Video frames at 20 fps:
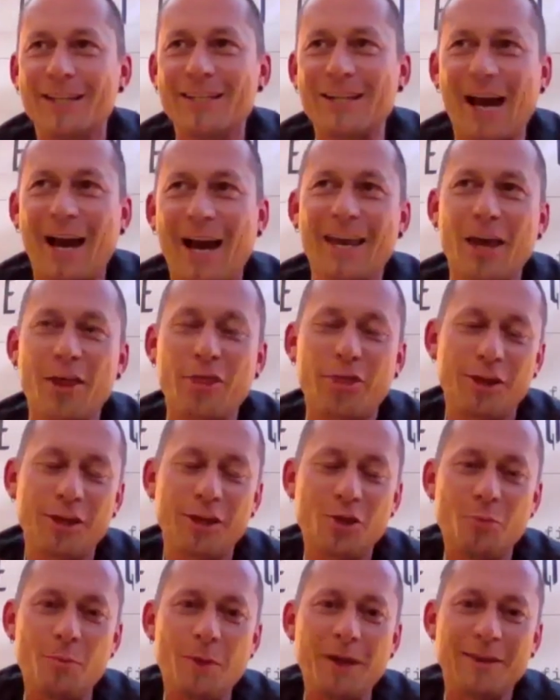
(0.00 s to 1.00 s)
I think
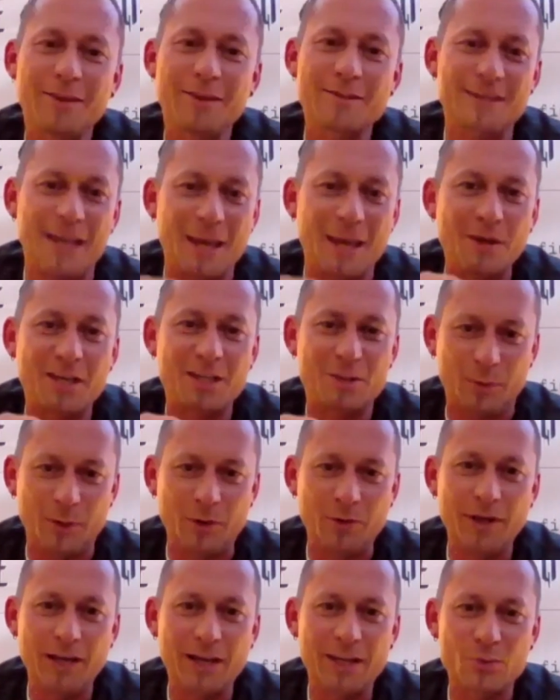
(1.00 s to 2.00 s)
you made the same
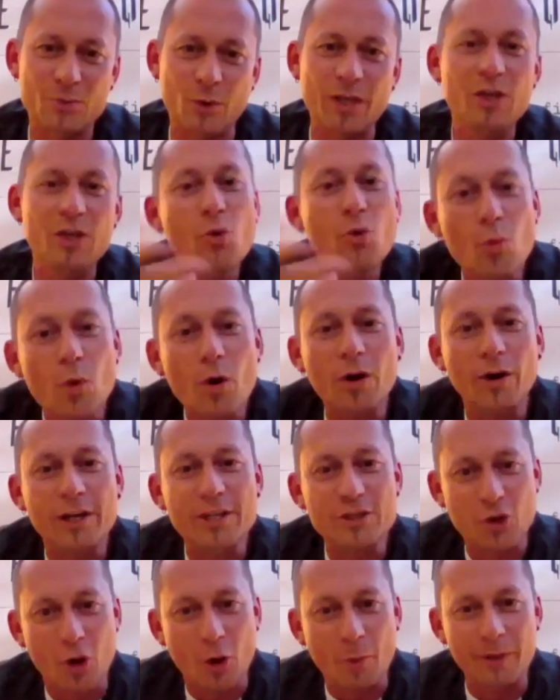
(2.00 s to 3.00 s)
experience when you were in
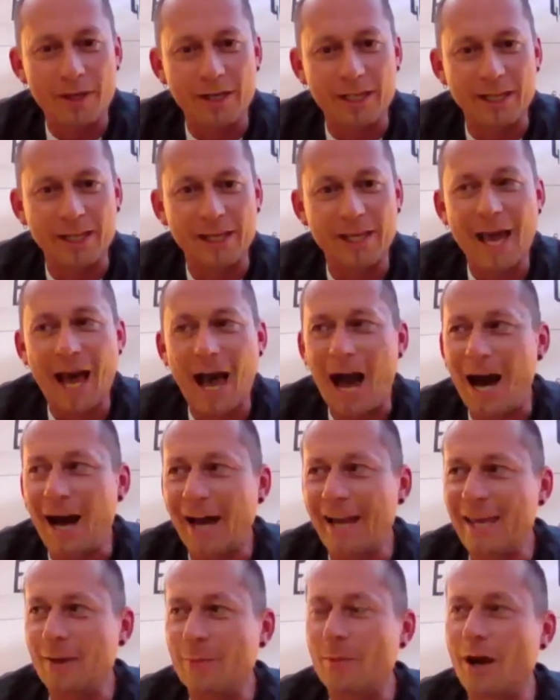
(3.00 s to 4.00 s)
Germany. I
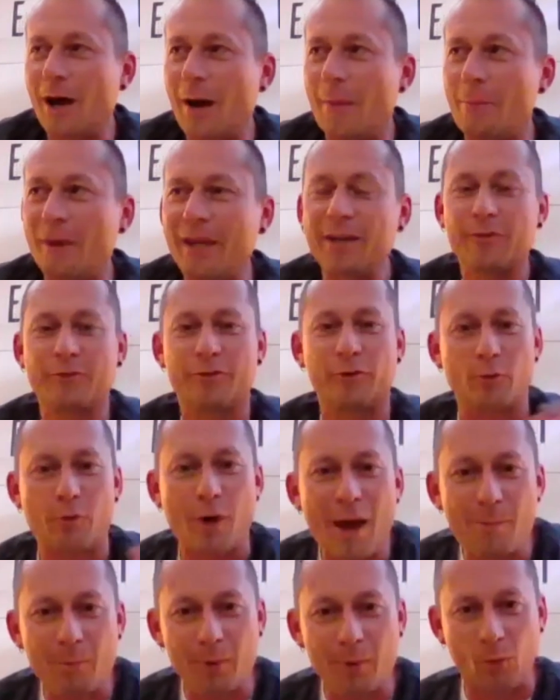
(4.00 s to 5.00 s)
am a bit of a
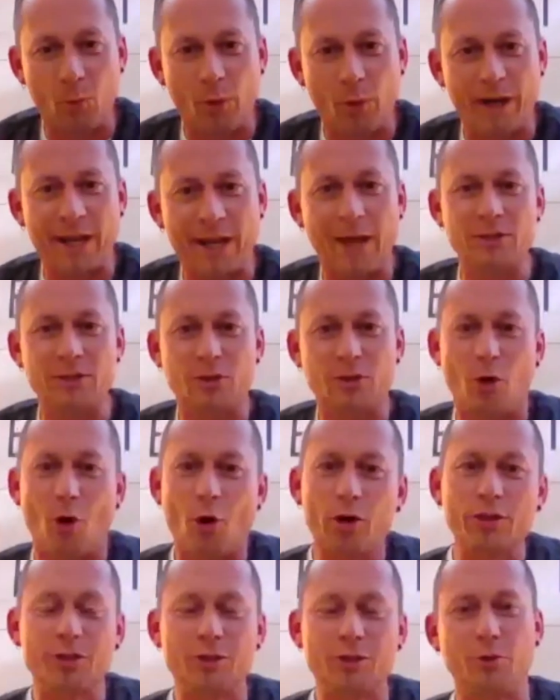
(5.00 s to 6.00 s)
rebel. When I talk
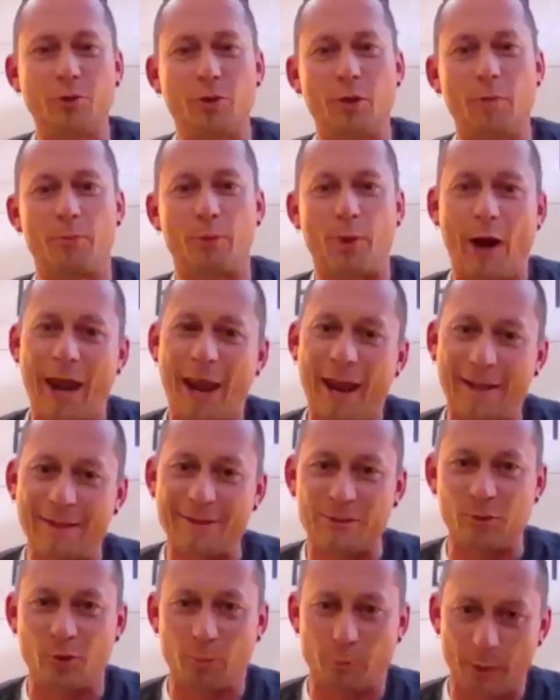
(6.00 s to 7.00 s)
to the brands,
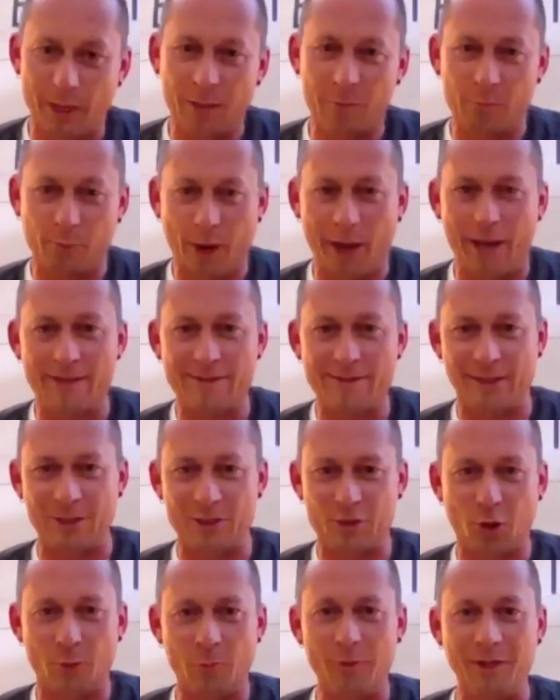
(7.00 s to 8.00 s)
to the big brands in
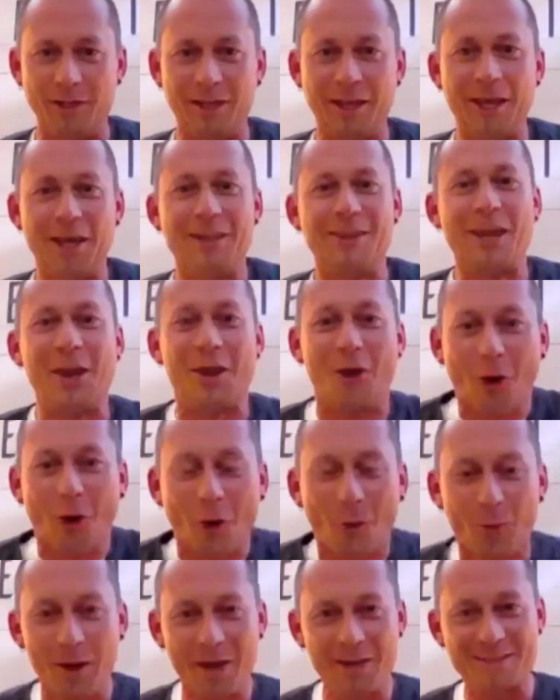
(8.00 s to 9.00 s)
Germany, they
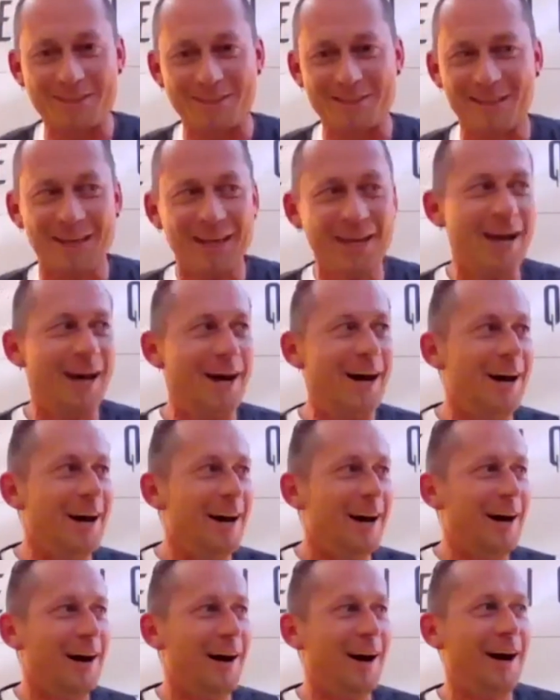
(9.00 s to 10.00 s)
always
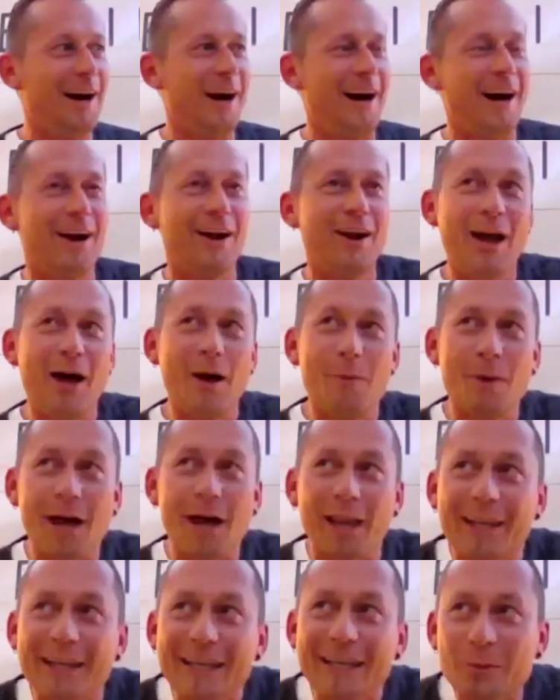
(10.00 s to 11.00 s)
are a
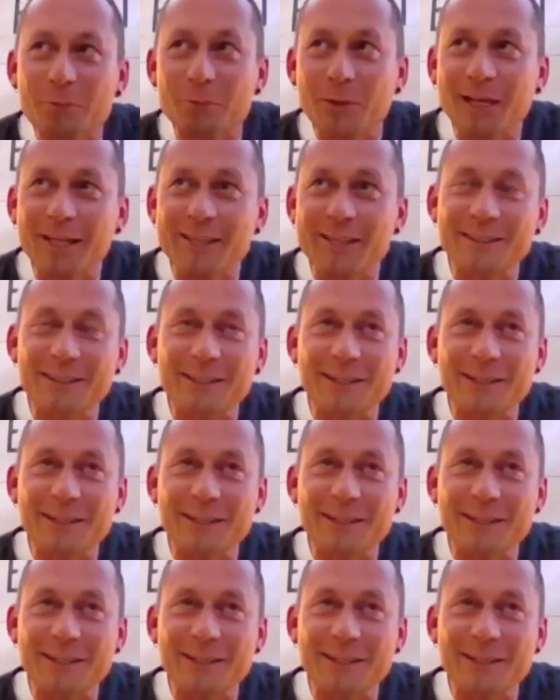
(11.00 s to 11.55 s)
little bit,